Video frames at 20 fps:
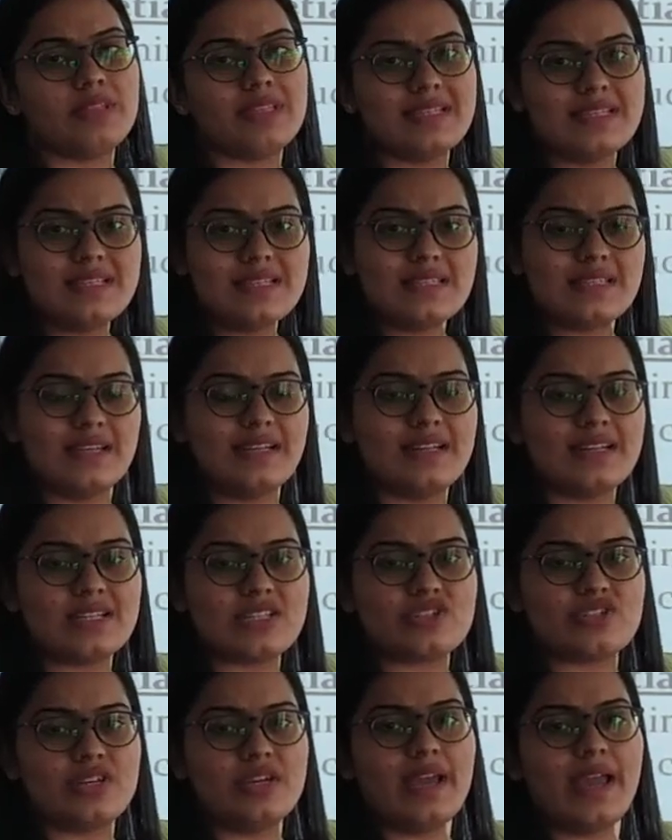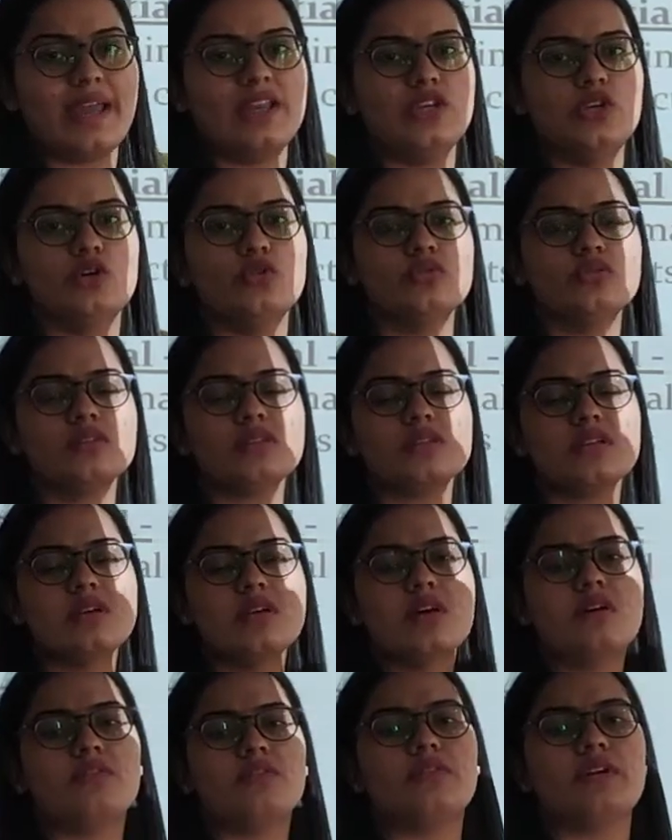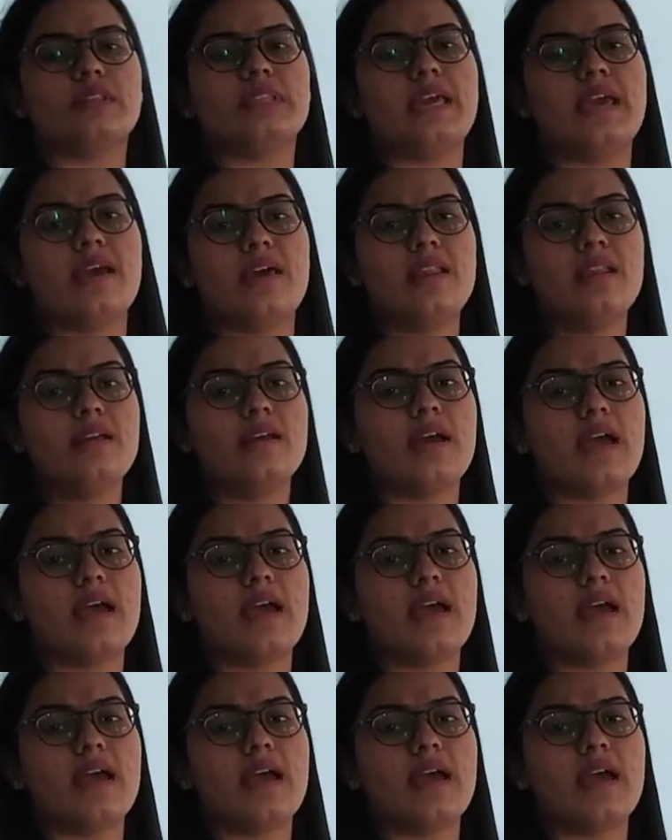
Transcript: this industry and use there